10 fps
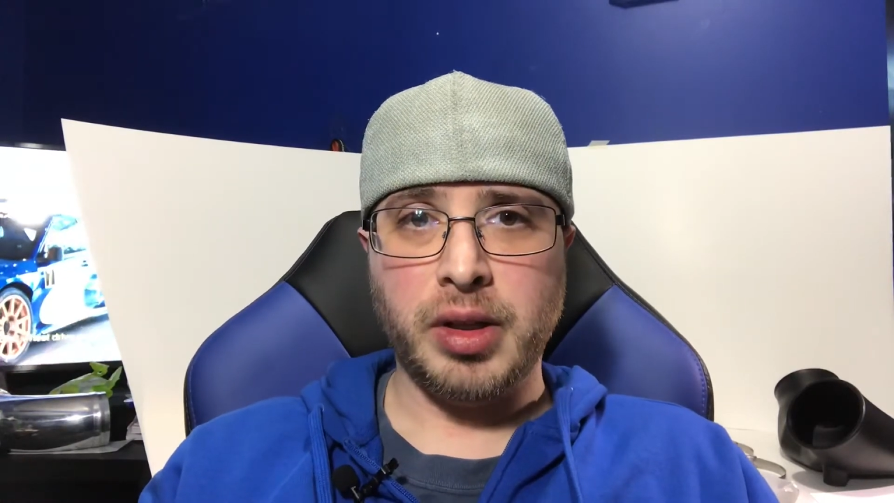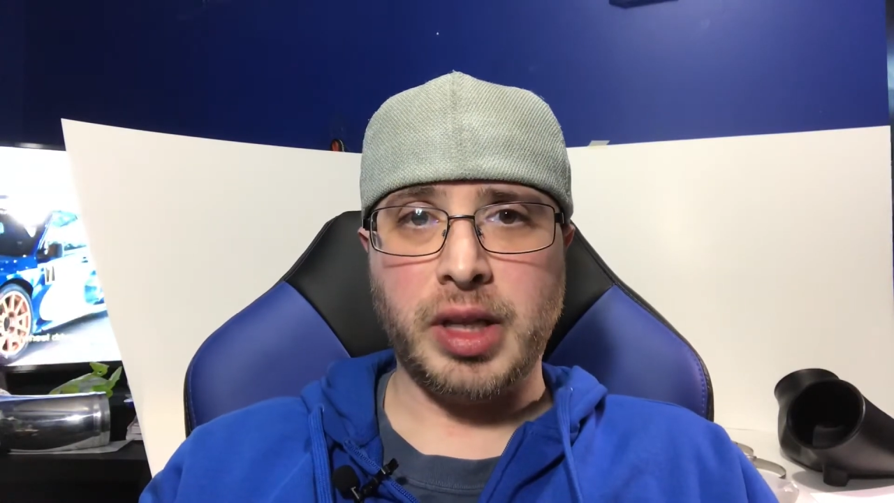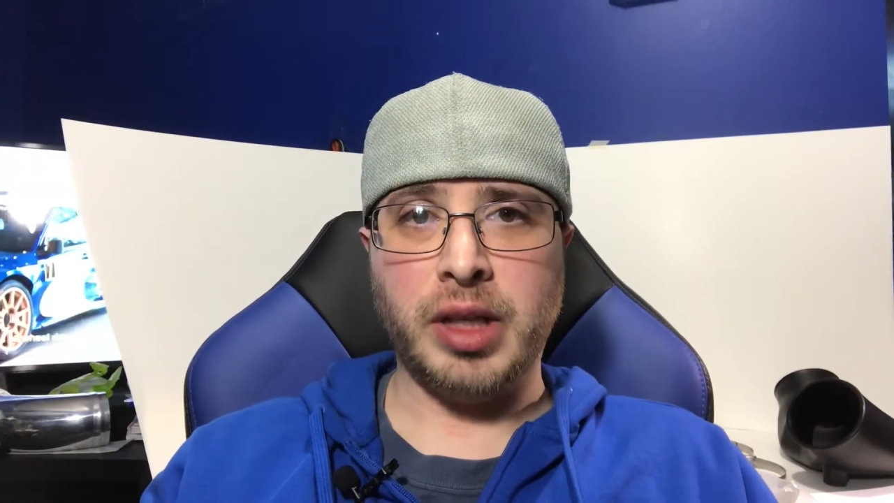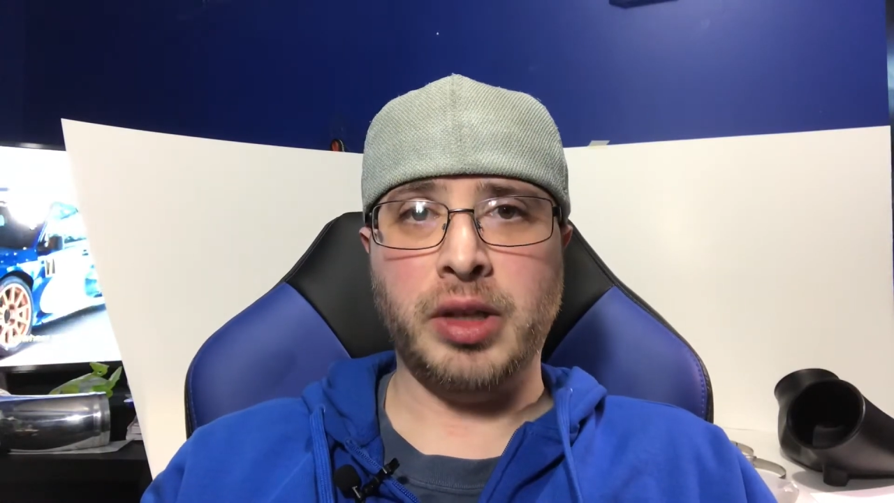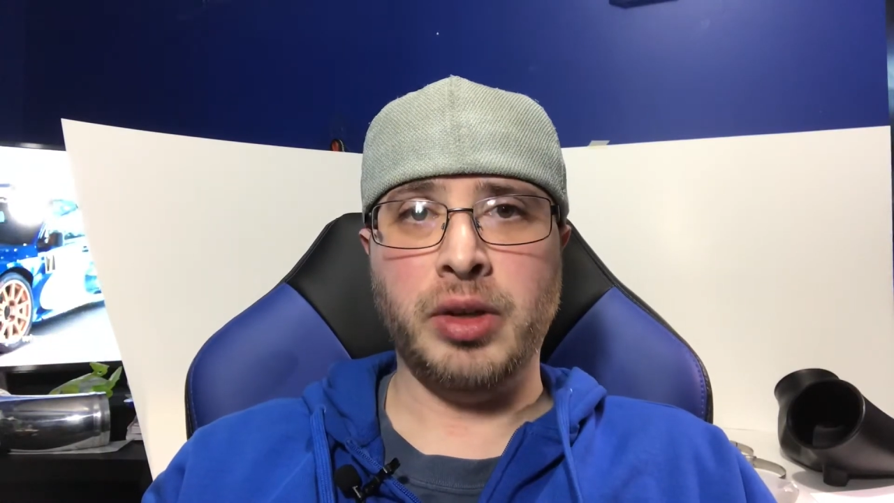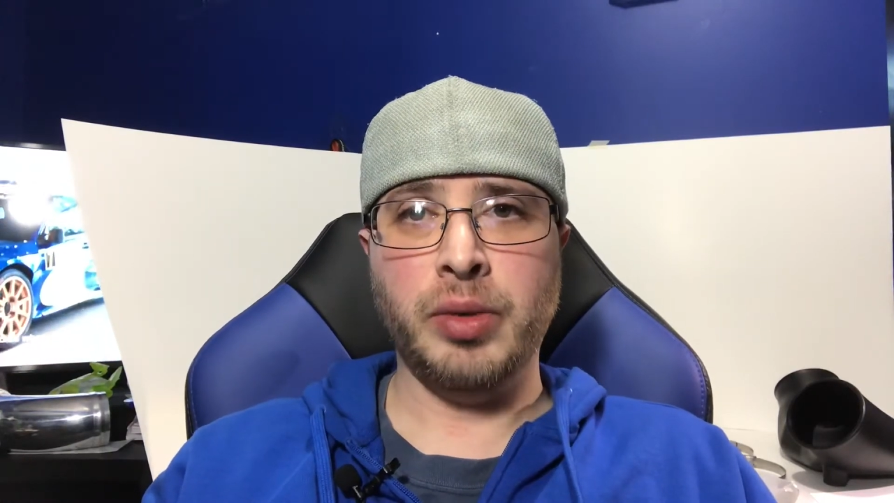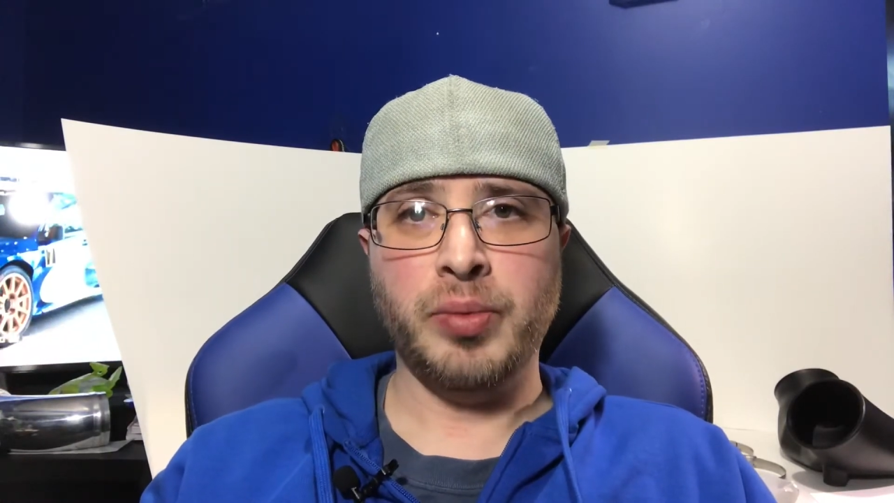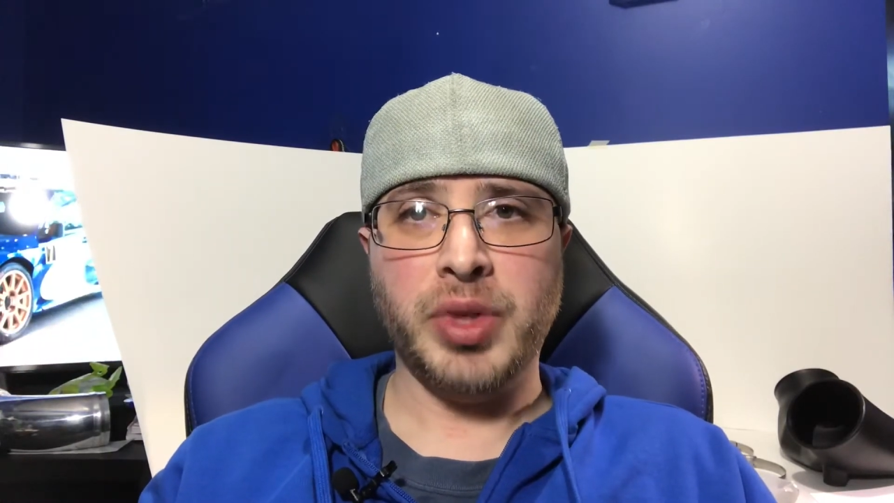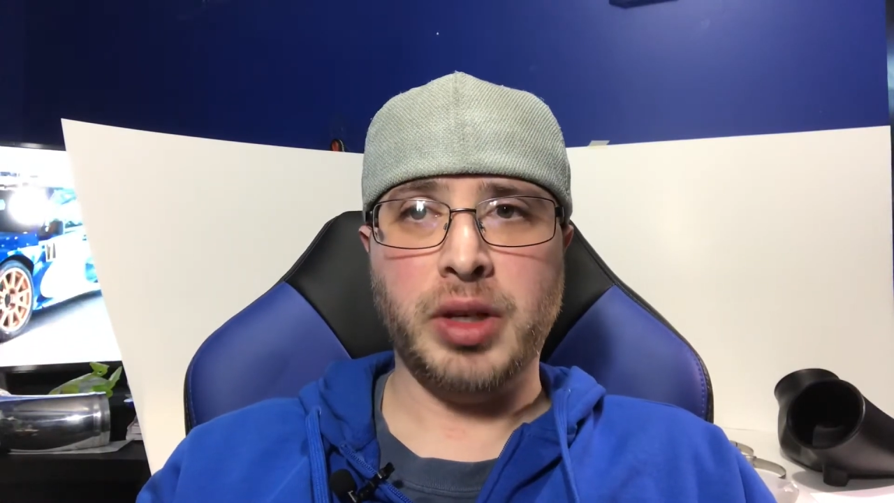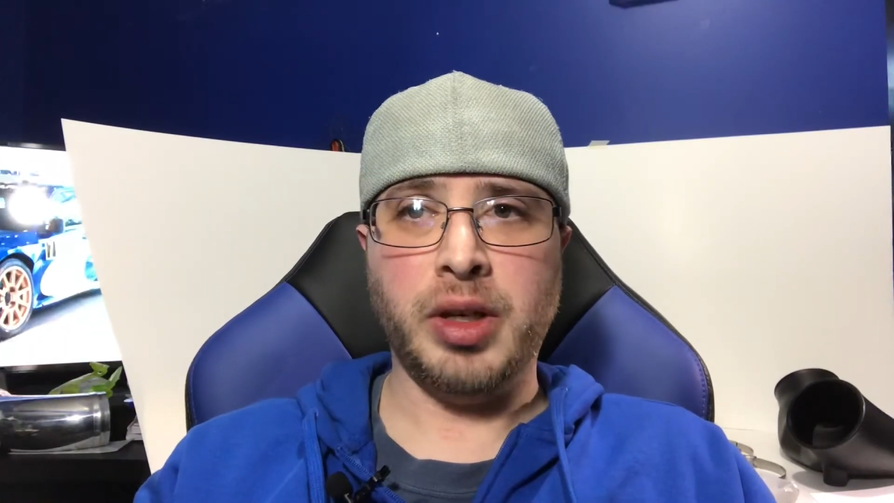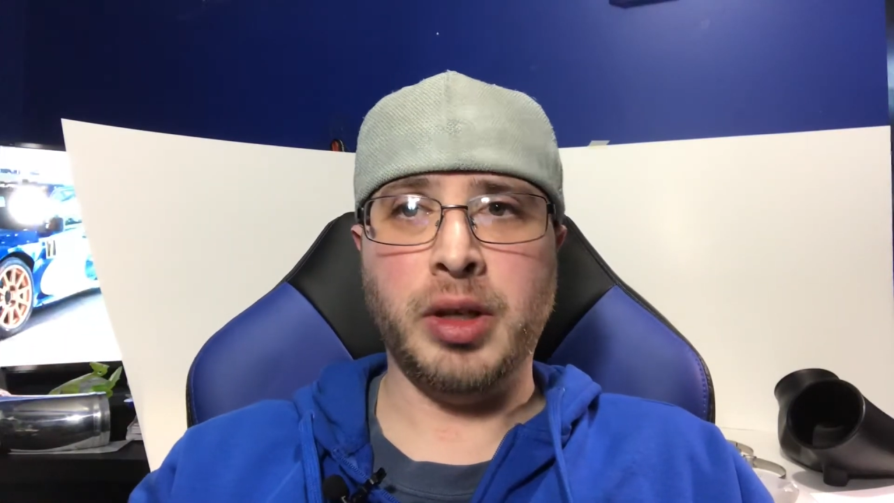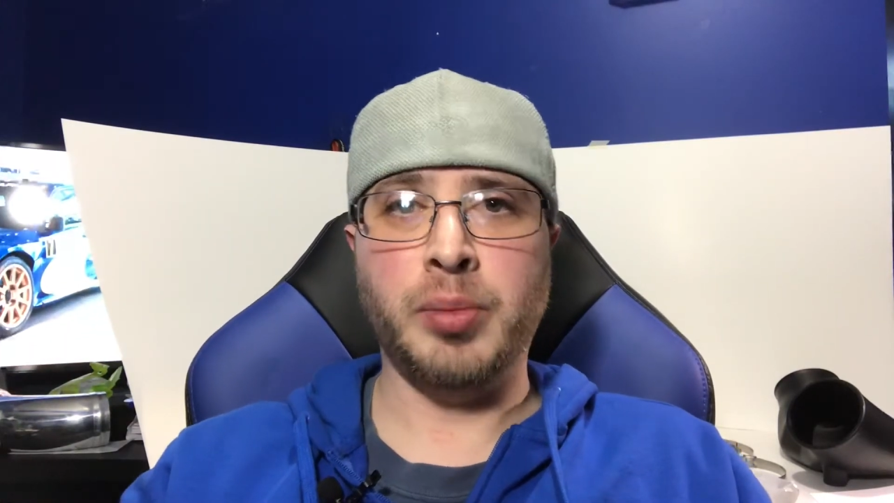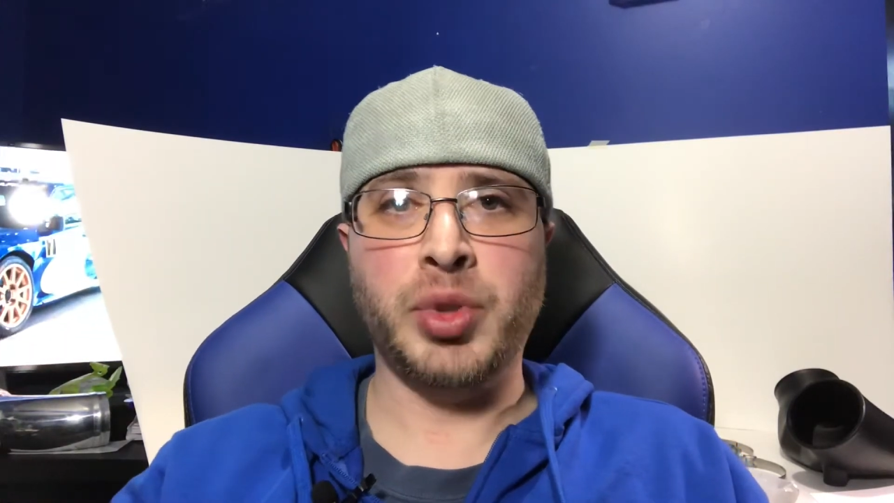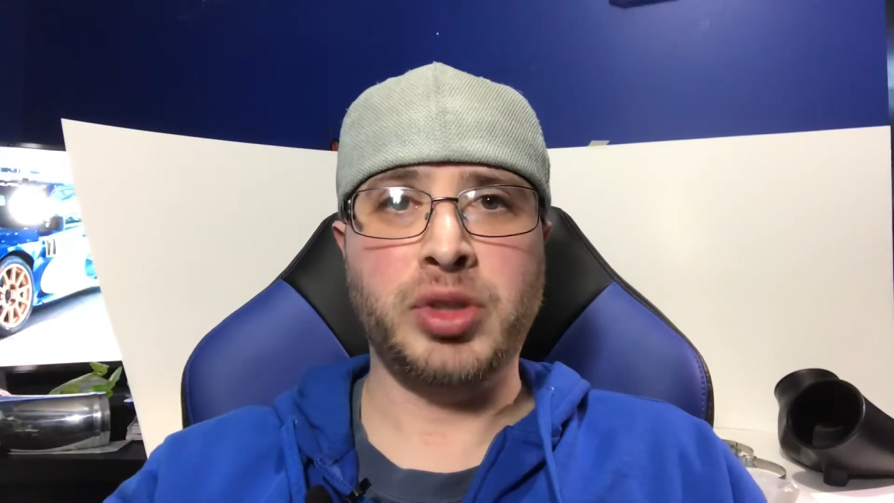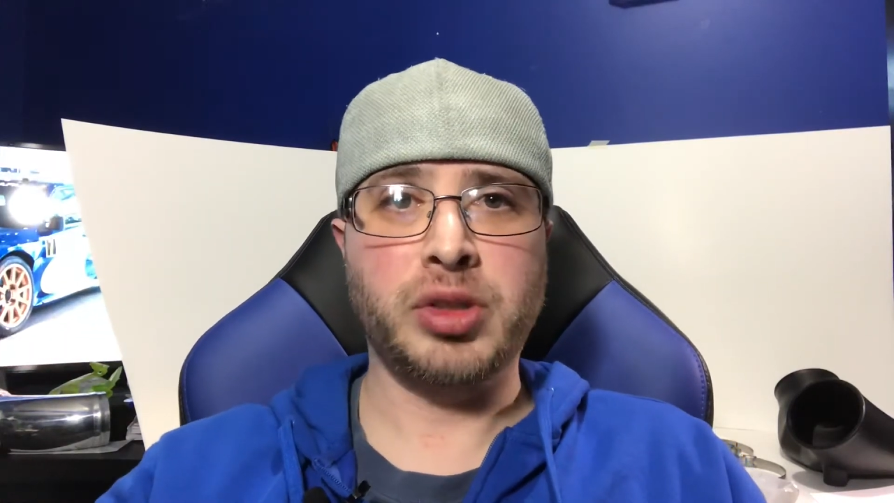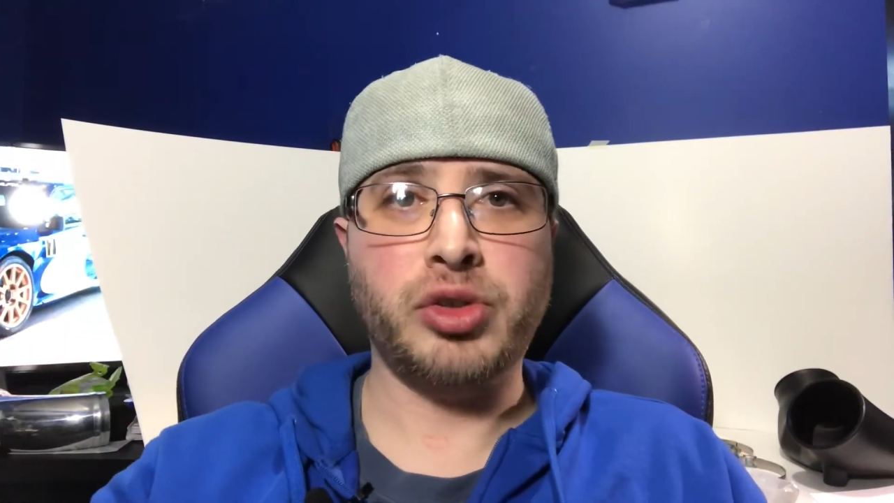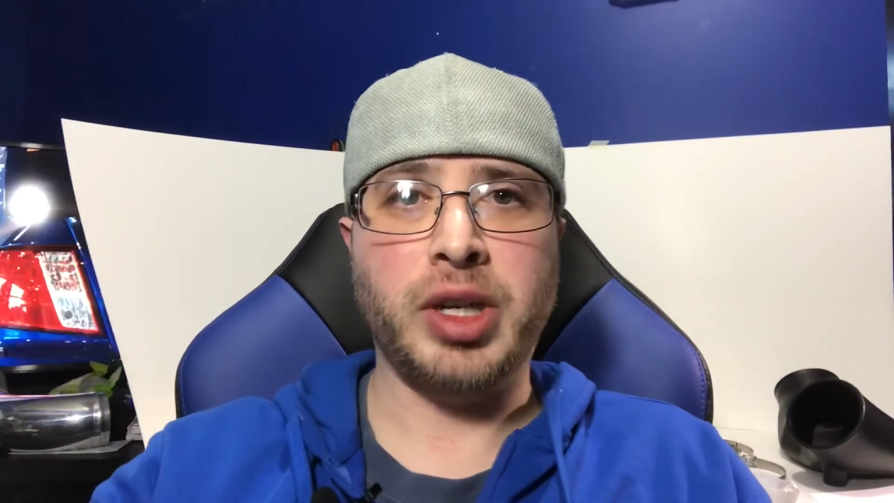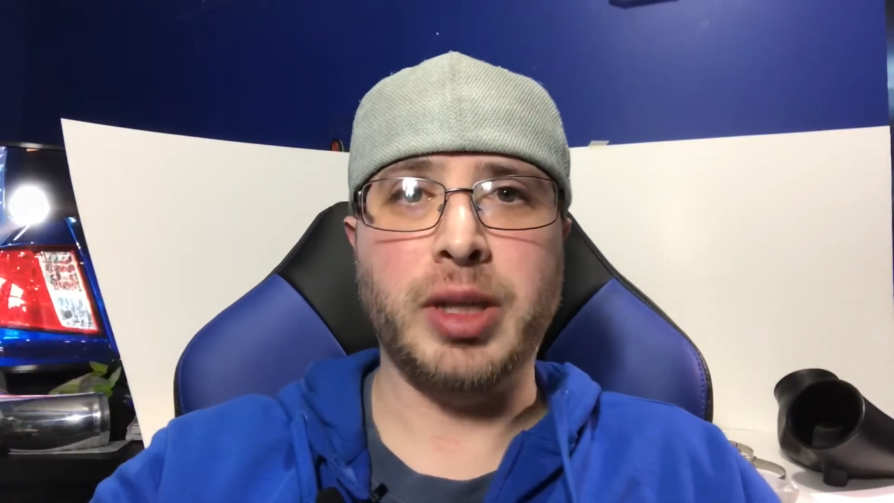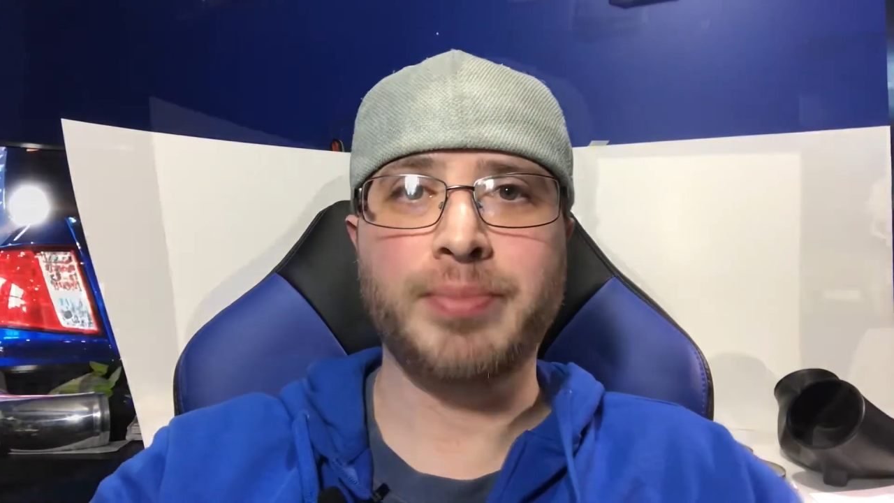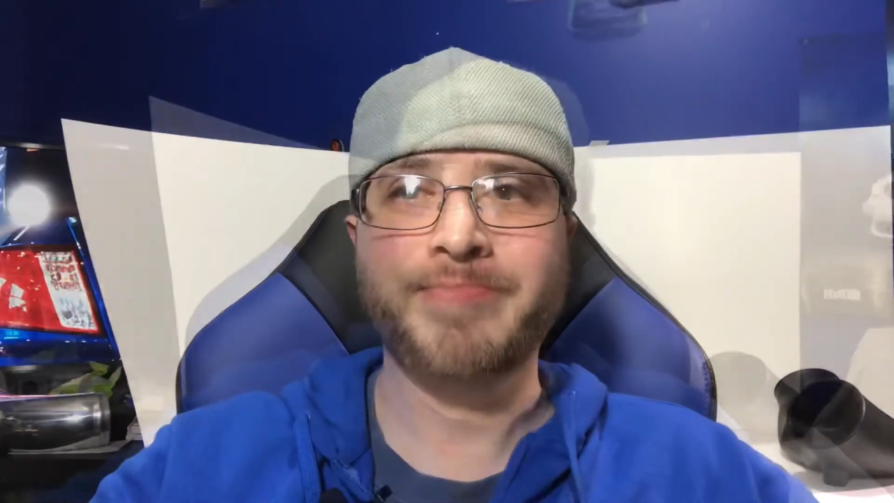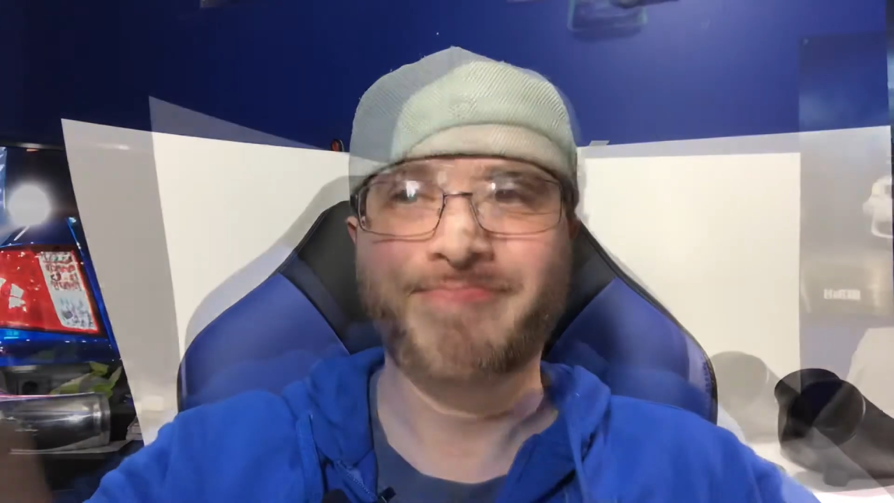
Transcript: Thank you, and please subscribe.